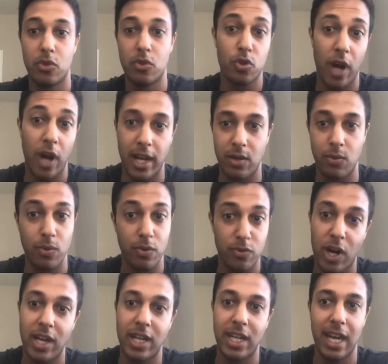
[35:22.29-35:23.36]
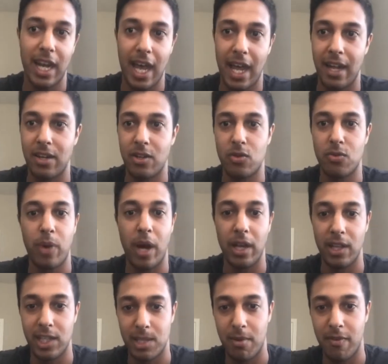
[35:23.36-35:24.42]
tried to get ahead and
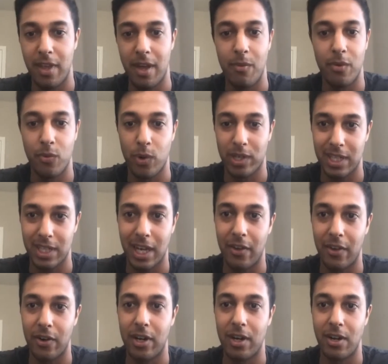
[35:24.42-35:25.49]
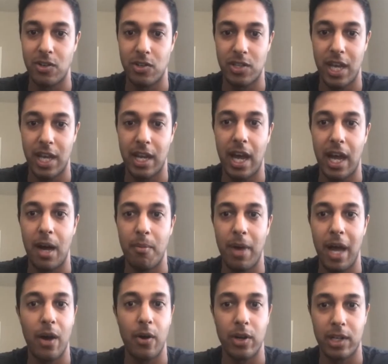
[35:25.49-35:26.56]
pilot some of them. We've worked together and understand
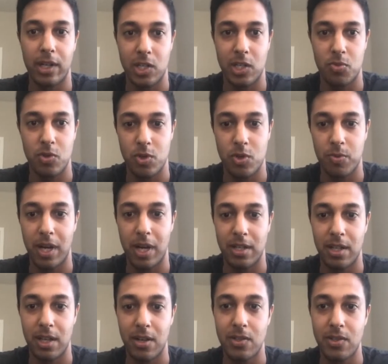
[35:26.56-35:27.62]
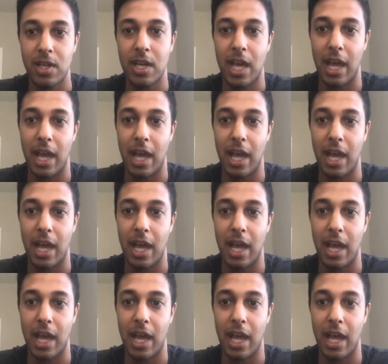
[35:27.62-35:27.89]
how our customers respond to those.